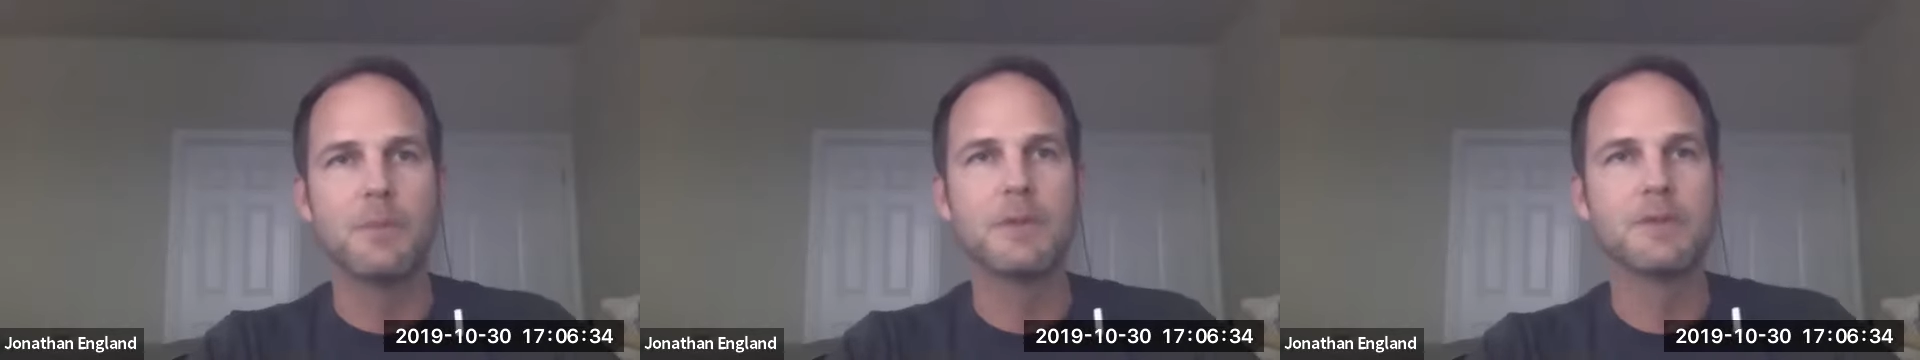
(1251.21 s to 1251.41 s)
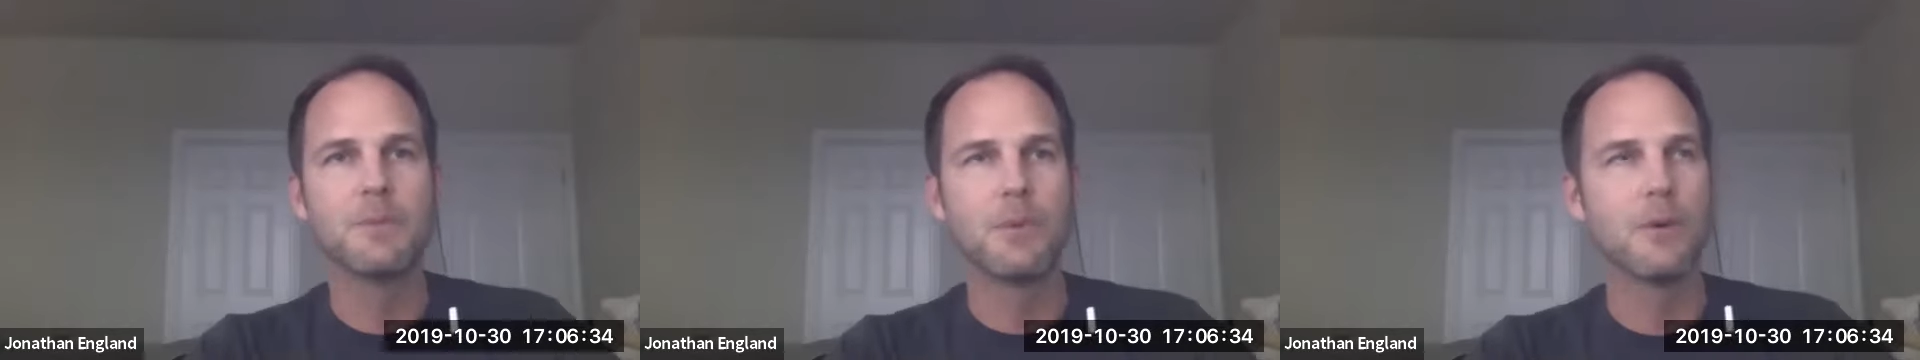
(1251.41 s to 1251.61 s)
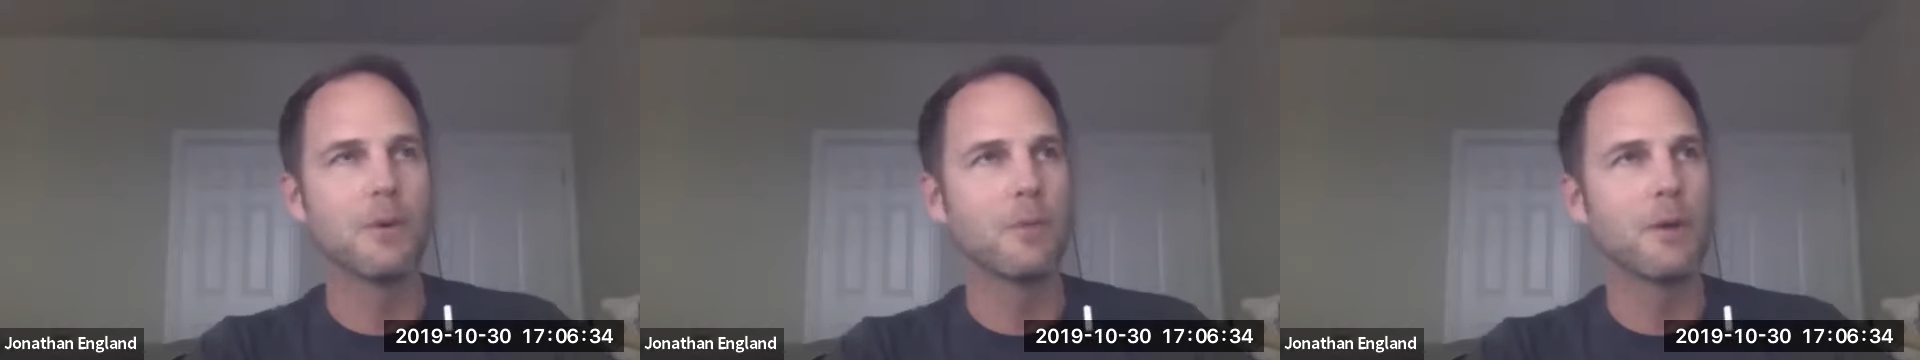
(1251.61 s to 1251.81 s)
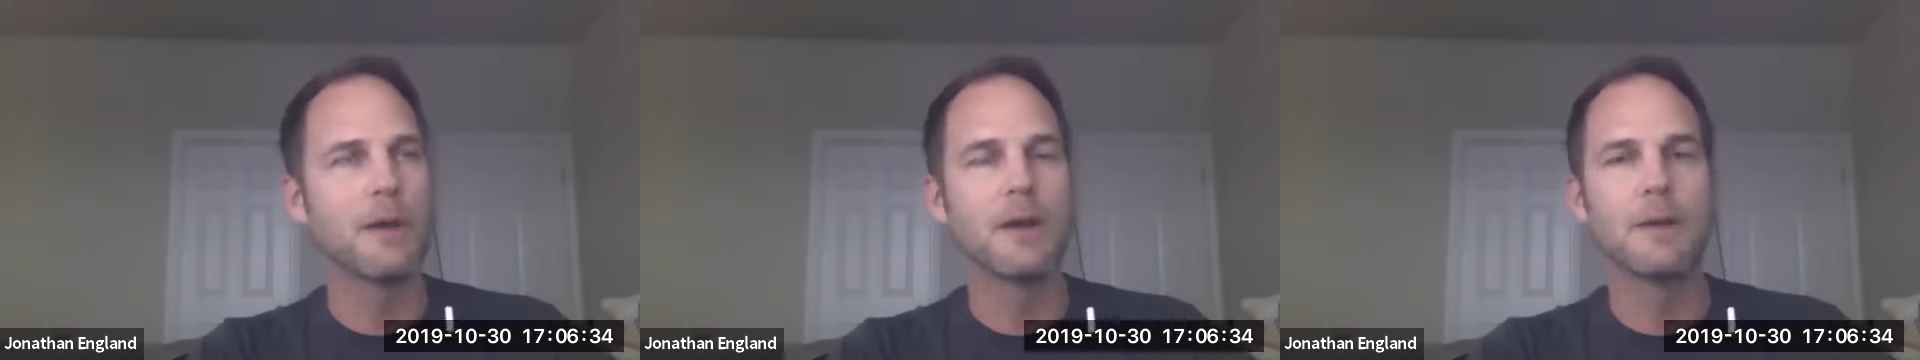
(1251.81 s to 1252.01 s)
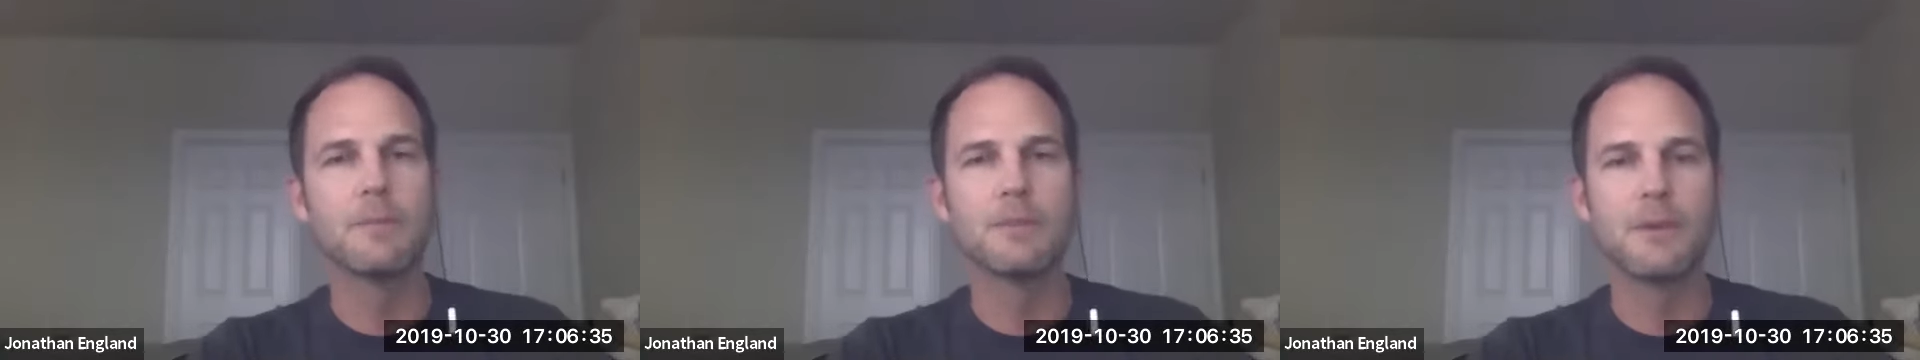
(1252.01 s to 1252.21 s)
this world wake
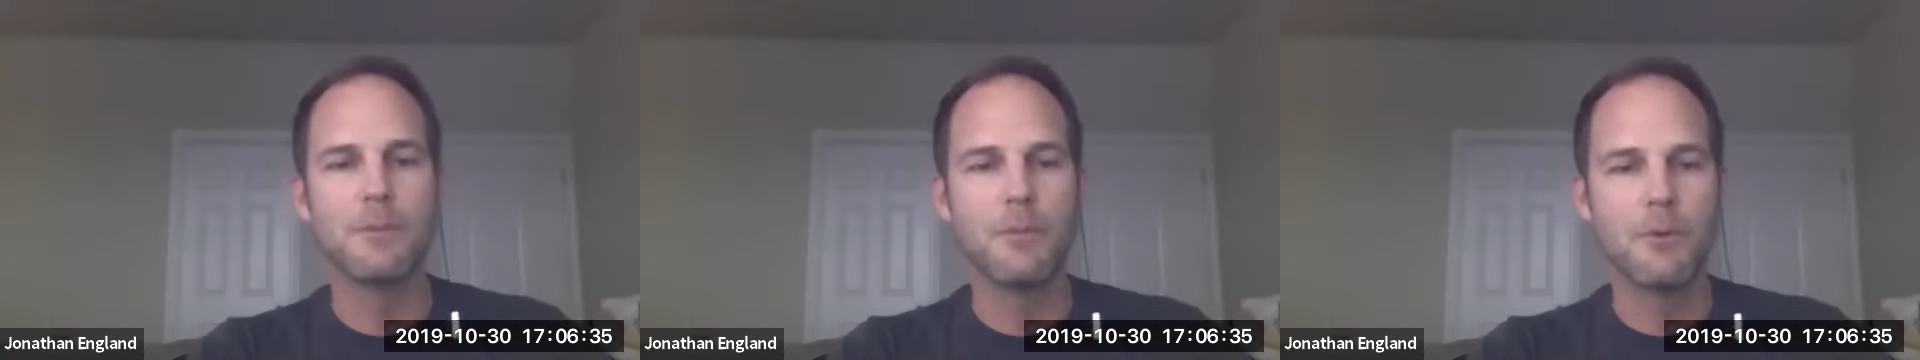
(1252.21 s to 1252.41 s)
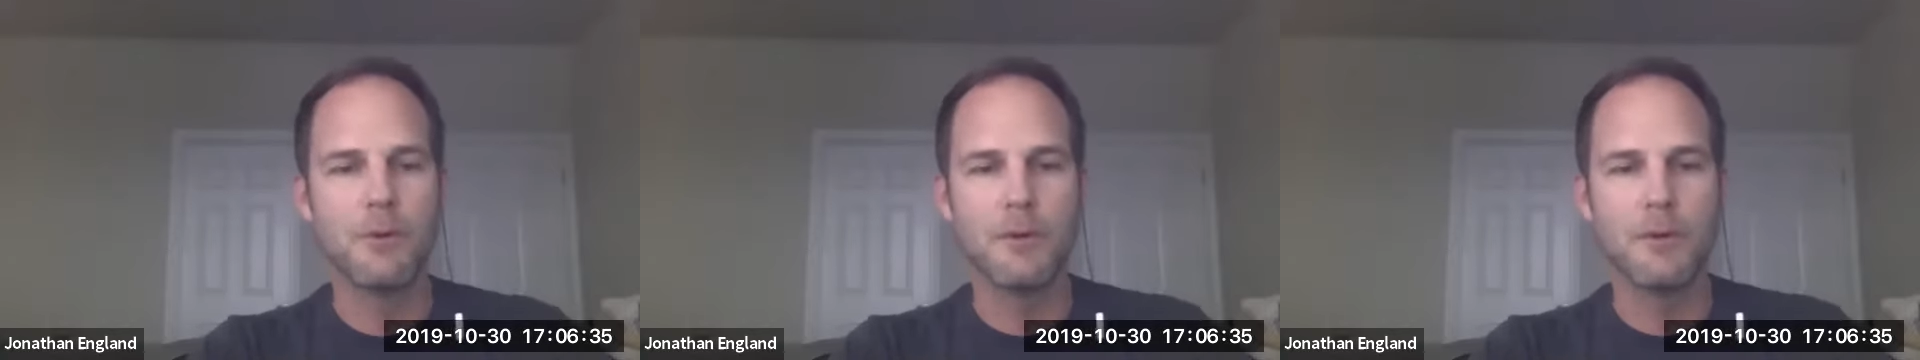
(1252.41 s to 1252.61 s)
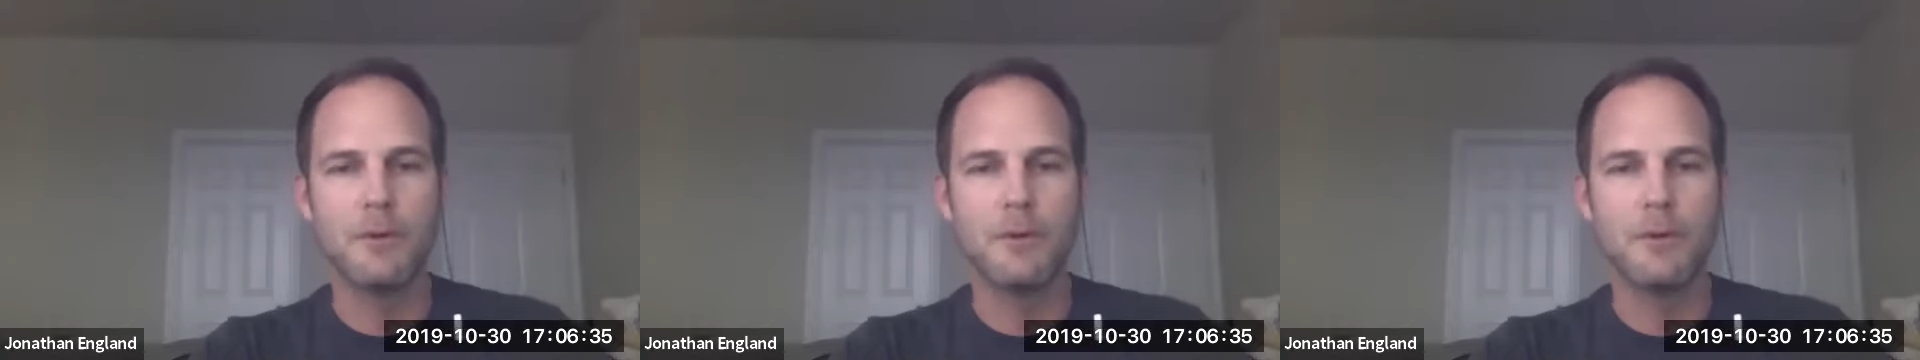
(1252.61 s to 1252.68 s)
up to more